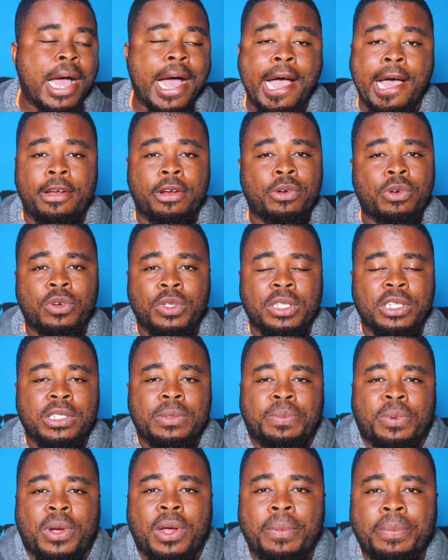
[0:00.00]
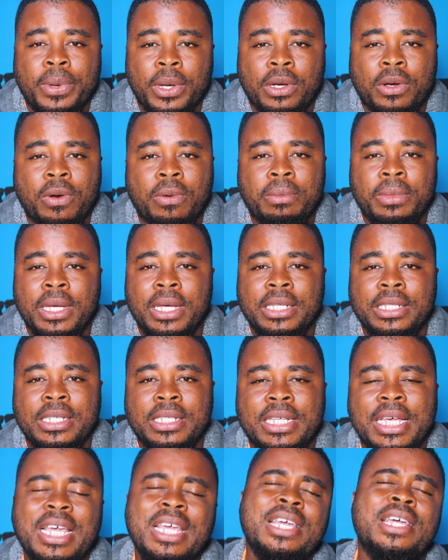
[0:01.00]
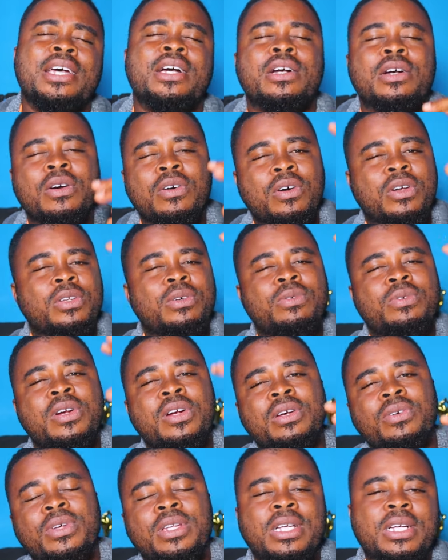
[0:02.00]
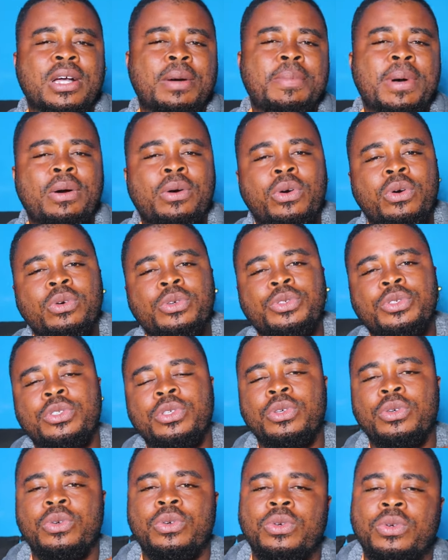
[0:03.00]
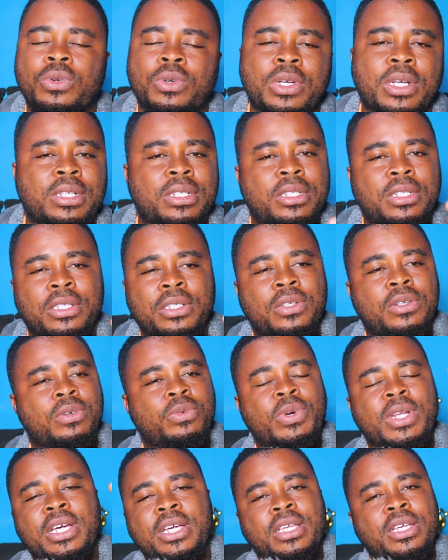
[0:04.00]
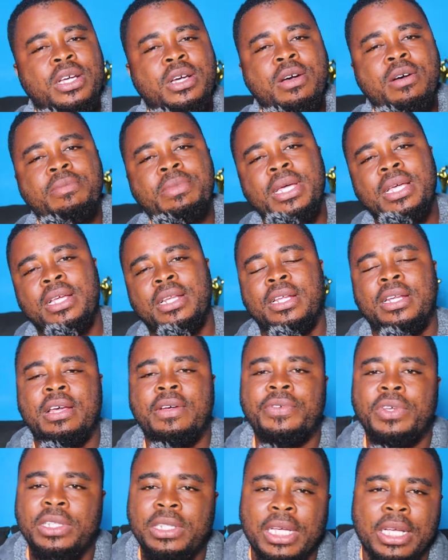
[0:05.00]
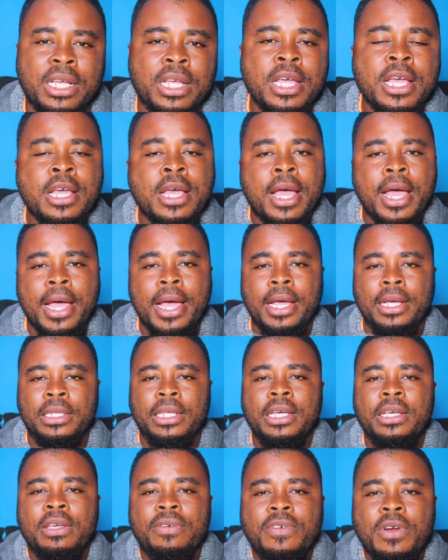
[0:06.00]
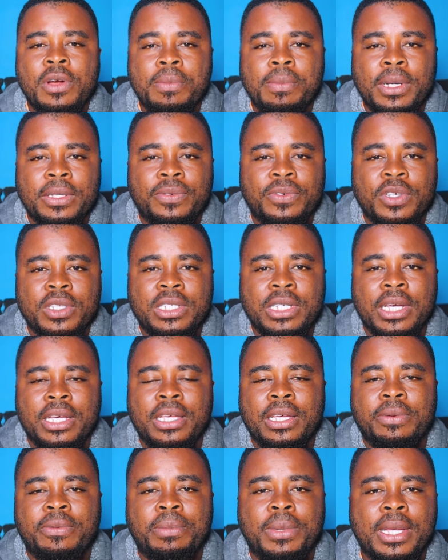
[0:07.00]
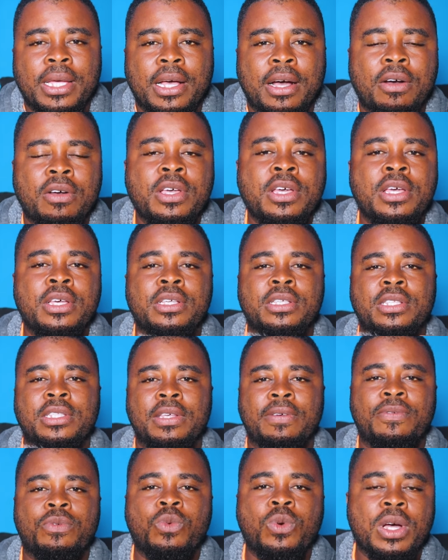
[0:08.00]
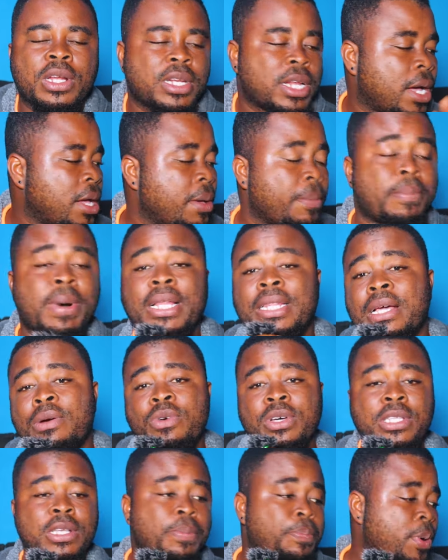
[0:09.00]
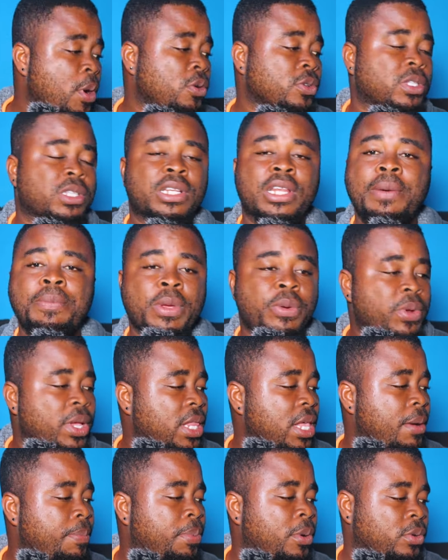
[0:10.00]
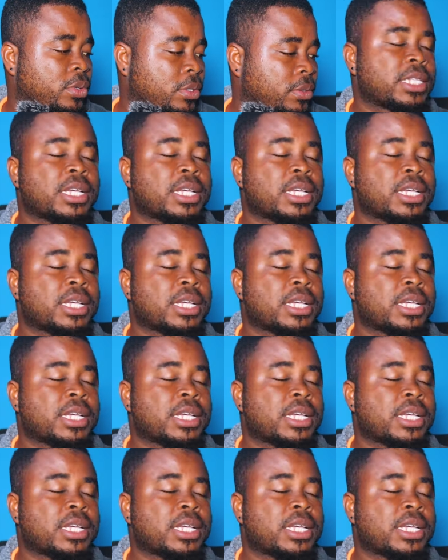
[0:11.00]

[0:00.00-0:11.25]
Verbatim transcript: I don't know, just put up a comment and say, hey, Ekow, don't worry, when you come, I'll host you. And, you know, when are you coming and everything? Hey, thank you very much for checking me out, Steve Wonder. But there was a post. Let me read that post.